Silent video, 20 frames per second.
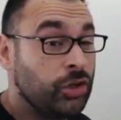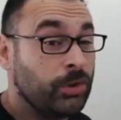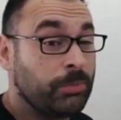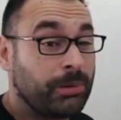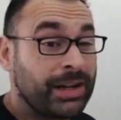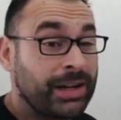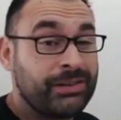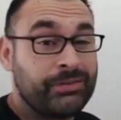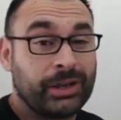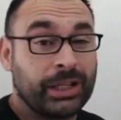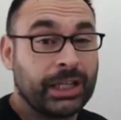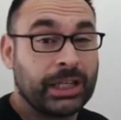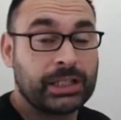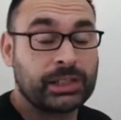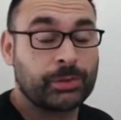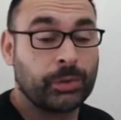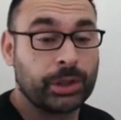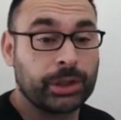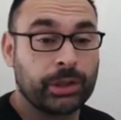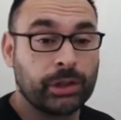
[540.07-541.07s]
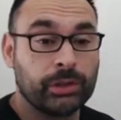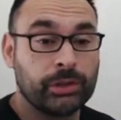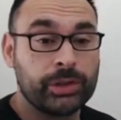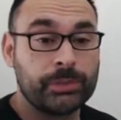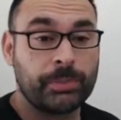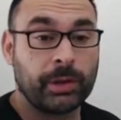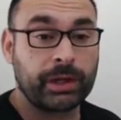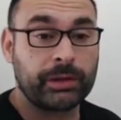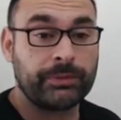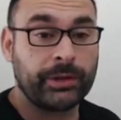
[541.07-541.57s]
really doesn't want you to lose
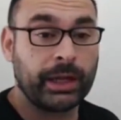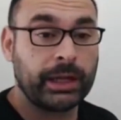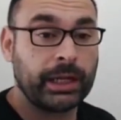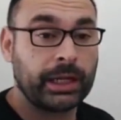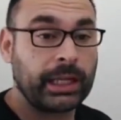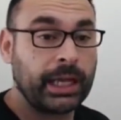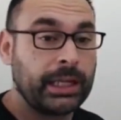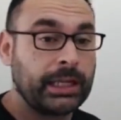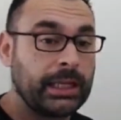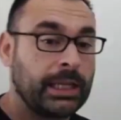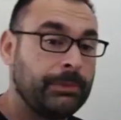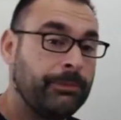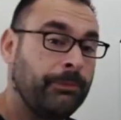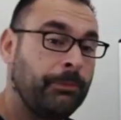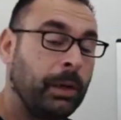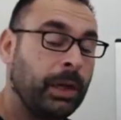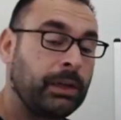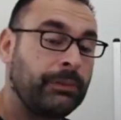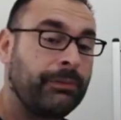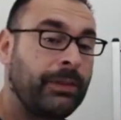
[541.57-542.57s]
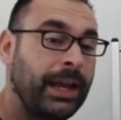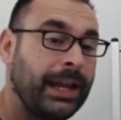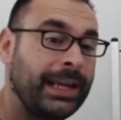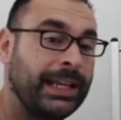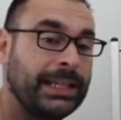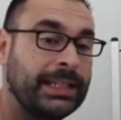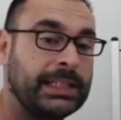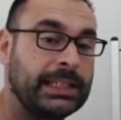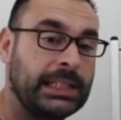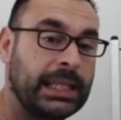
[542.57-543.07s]
body fat, okay? Body fat
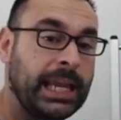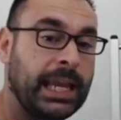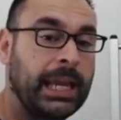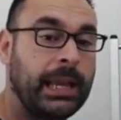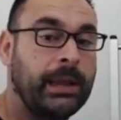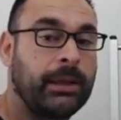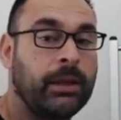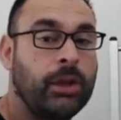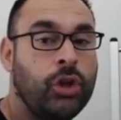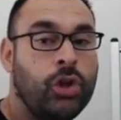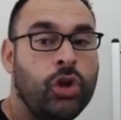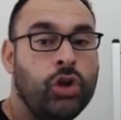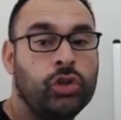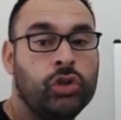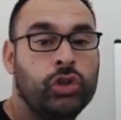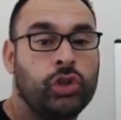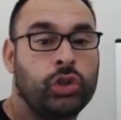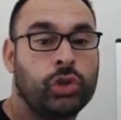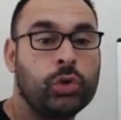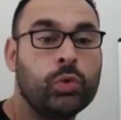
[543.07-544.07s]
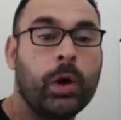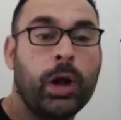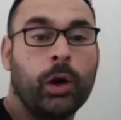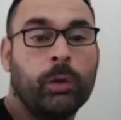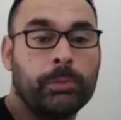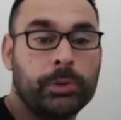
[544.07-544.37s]
is there to help you